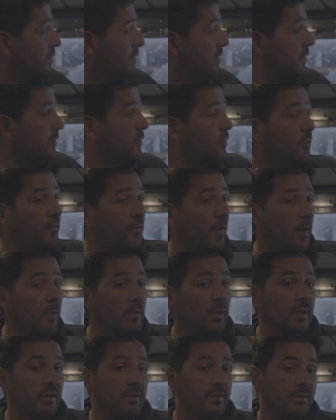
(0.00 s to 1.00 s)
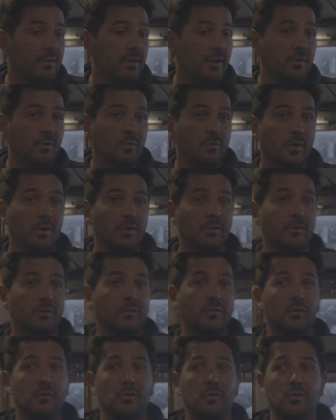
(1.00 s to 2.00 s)
These two families, they don't want
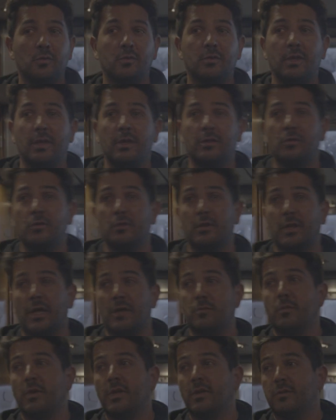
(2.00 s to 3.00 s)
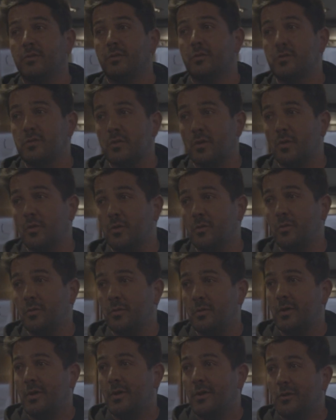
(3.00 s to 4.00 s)
to, they don't let me to show
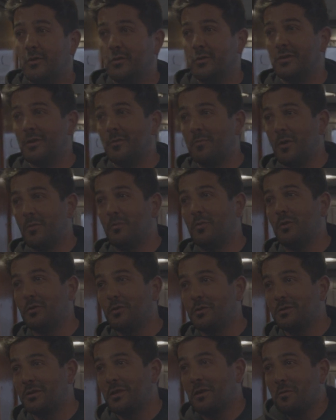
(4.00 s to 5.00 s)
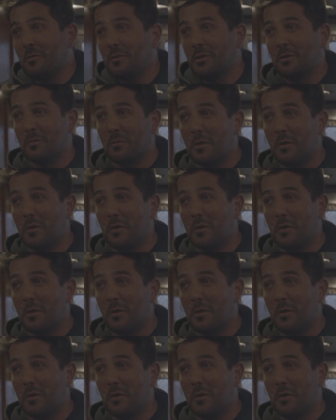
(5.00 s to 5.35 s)
who's the people who's giving me the